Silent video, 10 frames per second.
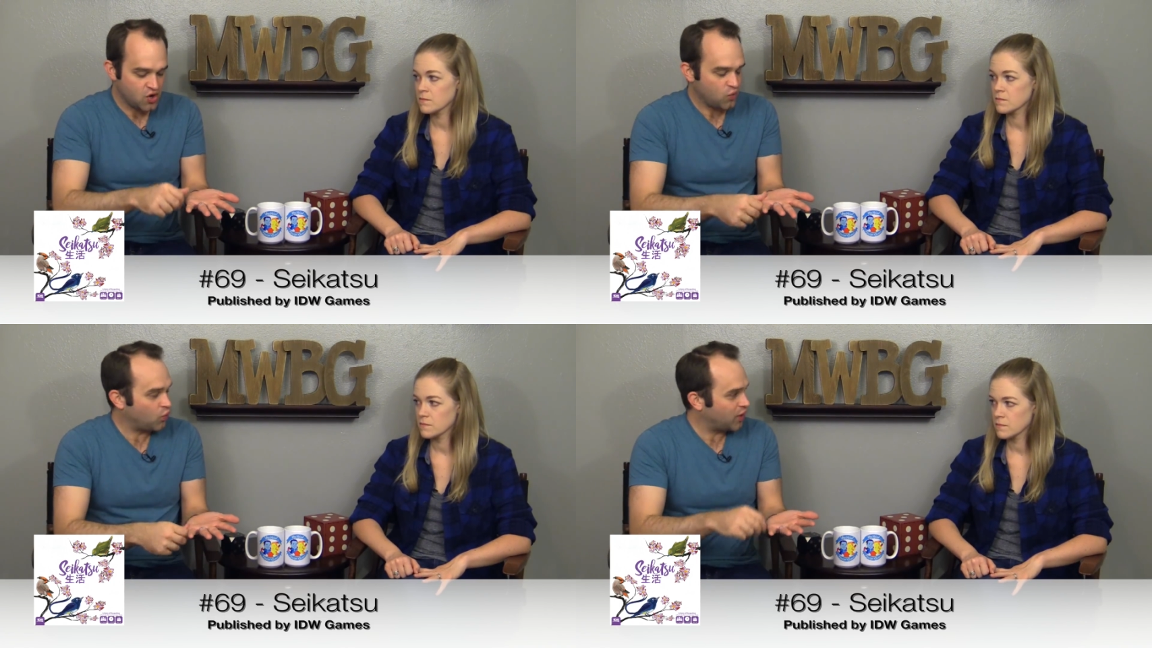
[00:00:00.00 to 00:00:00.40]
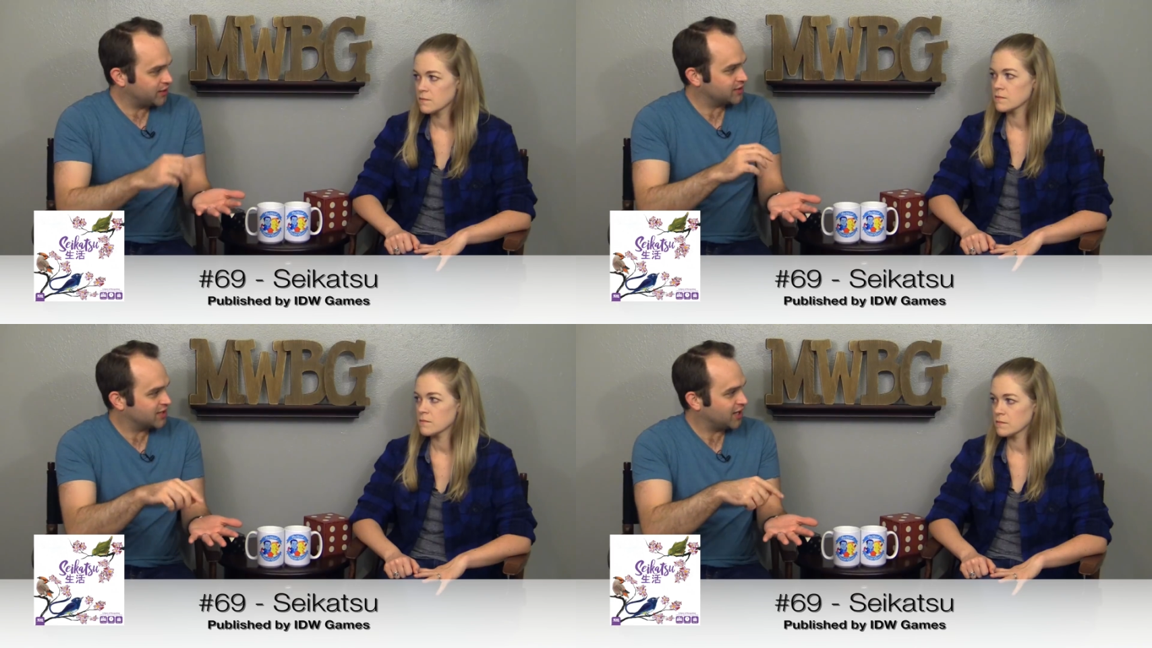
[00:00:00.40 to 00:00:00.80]

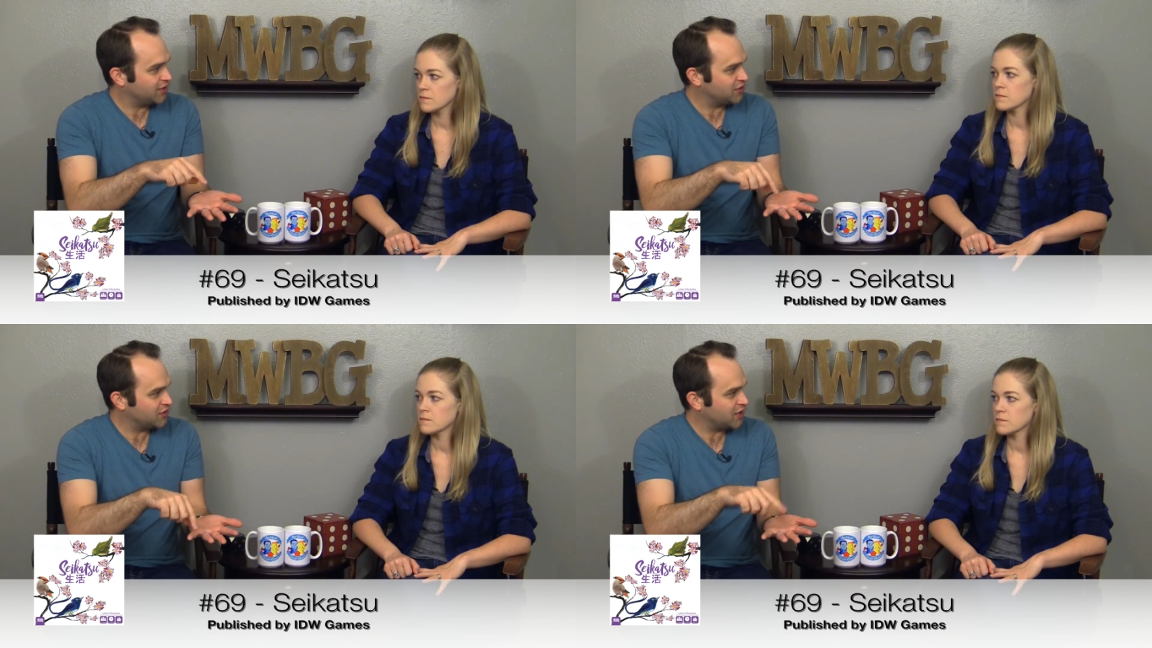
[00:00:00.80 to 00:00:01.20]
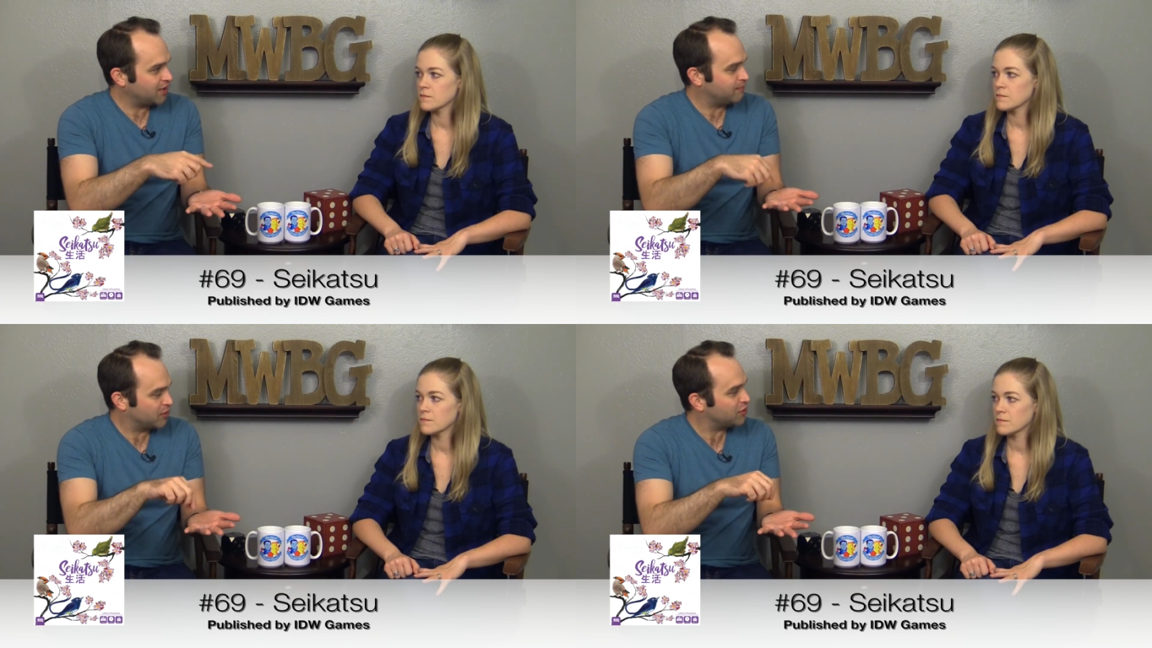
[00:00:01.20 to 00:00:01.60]
Speaker 1: one color
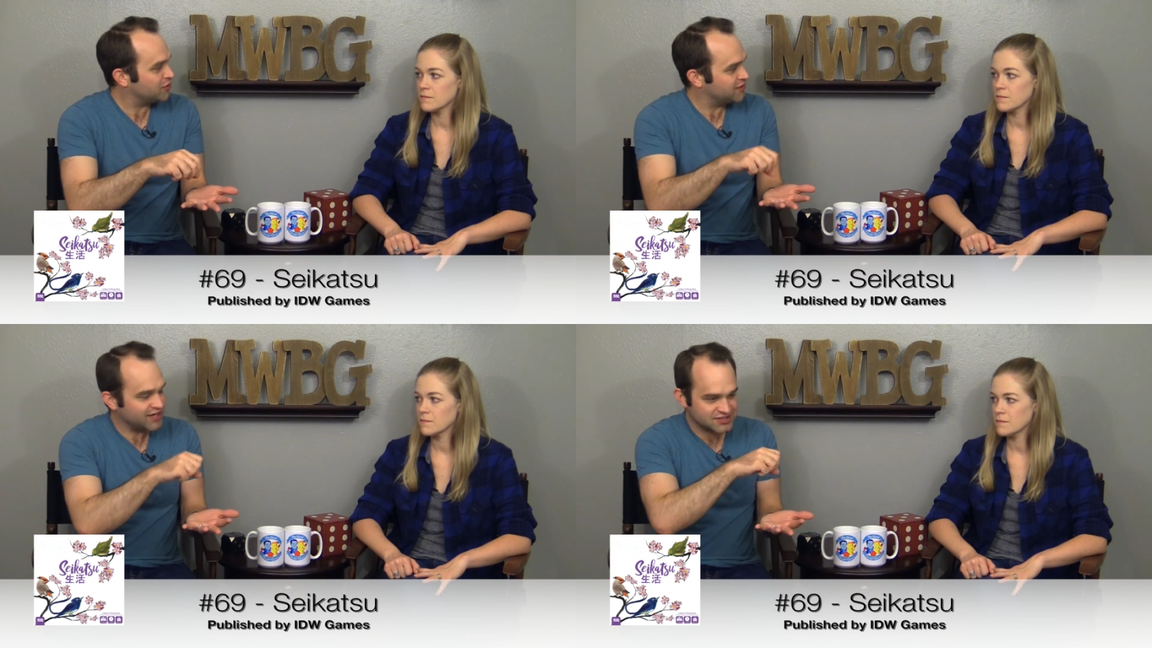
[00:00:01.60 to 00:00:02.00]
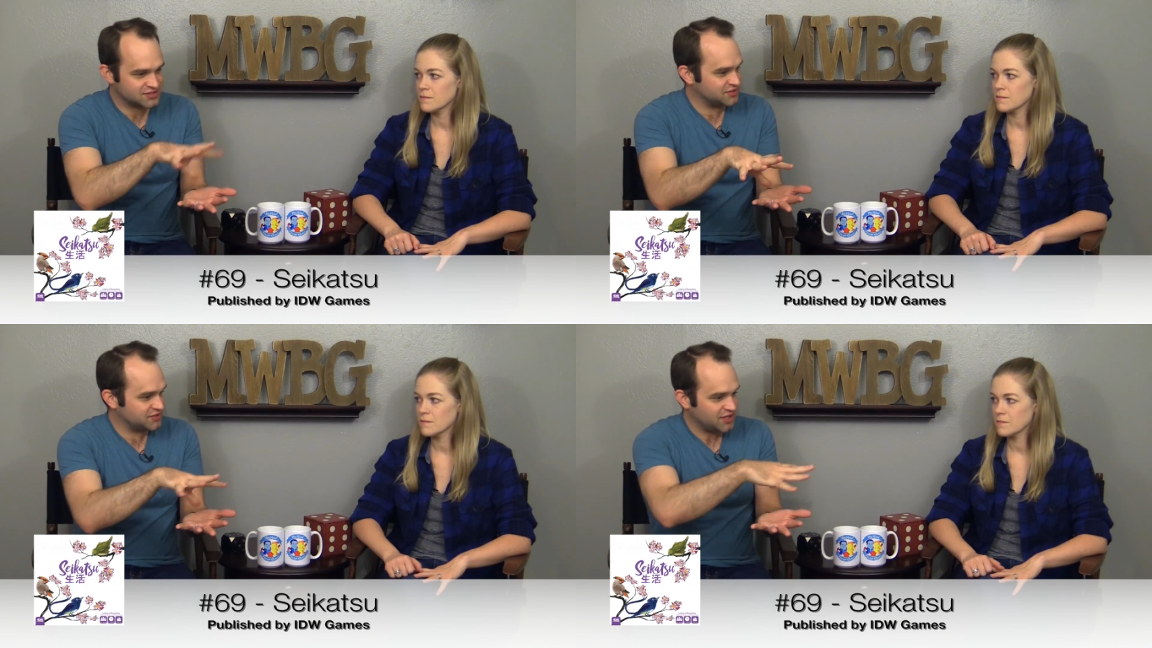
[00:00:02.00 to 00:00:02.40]
uh, bird next
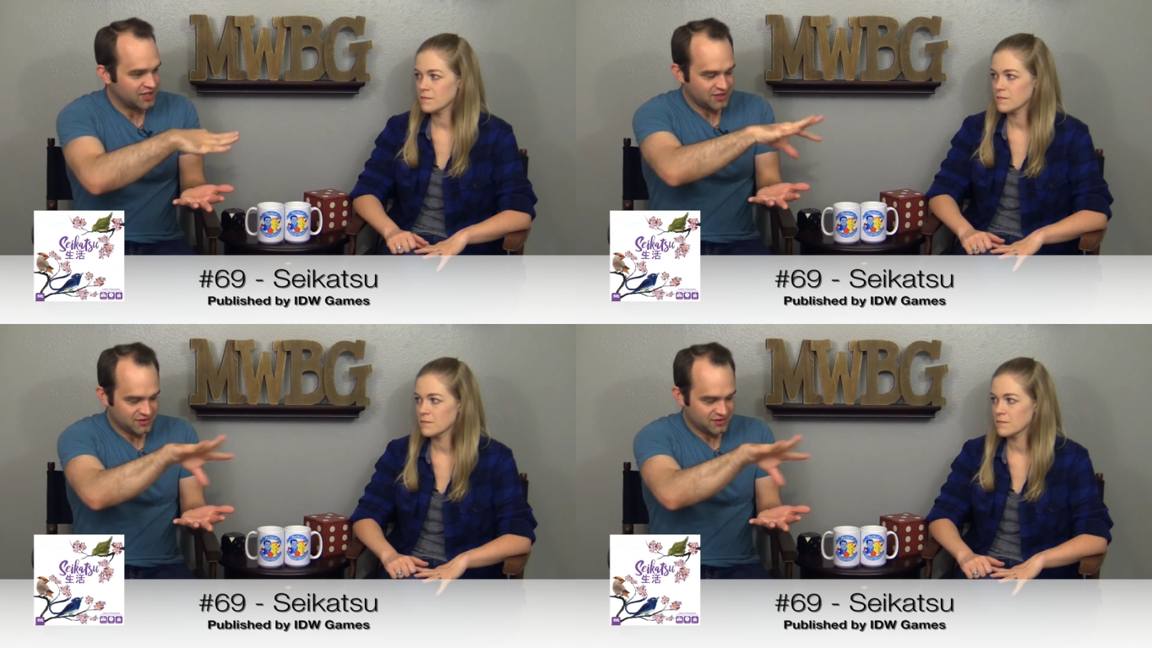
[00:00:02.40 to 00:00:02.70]
to